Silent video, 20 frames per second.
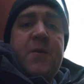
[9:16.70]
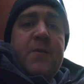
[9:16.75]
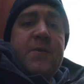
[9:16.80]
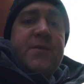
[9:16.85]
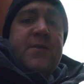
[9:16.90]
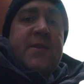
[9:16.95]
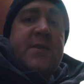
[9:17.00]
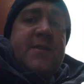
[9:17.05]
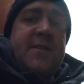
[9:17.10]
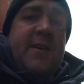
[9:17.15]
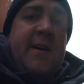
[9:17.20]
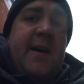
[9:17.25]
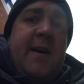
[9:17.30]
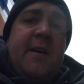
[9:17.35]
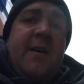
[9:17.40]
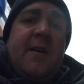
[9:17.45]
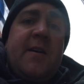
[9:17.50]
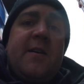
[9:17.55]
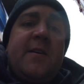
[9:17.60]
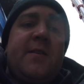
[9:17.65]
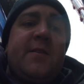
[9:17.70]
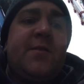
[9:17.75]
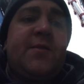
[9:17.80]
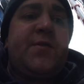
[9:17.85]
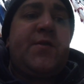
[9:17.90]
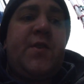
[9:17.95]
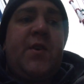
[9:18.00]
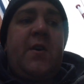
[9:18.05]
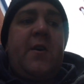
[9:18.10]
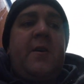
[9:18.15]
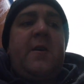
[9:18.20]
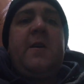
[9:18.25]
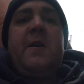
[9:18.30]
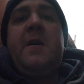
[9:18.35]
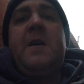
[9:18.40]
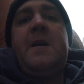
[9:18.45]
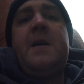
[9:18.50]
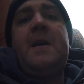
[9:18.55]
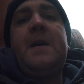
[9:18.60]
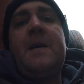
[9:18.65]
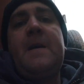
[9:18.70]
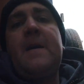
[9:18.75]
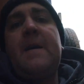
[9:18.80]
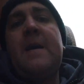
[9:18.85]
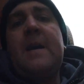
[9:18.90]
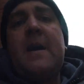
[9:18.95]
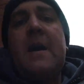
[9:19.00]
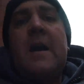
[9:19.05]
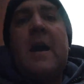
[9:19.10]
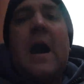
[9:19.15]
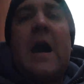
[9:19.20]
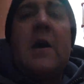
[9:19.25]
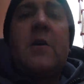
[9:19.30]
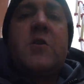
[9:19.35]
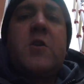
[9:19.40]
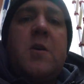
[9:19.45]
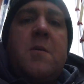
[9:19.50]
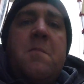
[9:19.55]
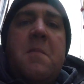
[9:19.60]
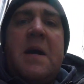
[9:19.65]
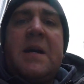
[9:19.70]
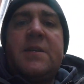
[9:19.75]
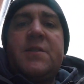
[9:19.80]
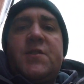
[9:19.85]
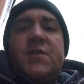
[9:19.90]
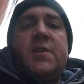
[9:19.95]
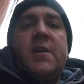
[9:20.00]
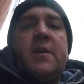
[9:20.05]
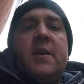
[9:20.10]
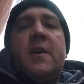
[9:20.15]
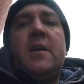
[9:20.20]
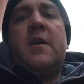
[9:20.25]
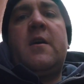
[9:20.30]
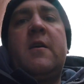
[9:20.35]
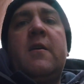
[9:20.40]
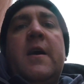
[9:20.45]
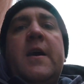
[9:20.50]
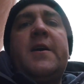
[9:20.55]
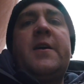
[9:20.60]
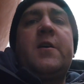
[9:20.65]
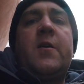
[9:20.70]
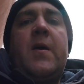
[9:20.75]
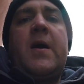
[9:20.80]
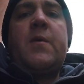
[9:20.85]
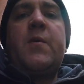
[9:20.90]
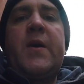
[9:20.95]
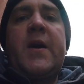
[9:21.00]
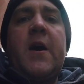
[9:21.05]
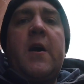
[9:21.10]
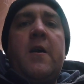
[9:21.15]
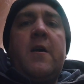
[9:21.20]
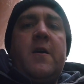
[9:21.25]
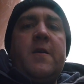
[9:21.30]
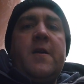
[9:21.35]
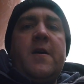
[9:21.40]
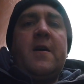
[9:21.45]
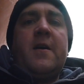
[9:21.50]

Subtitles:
as they say. So I'll come back to you and let you know how we got on.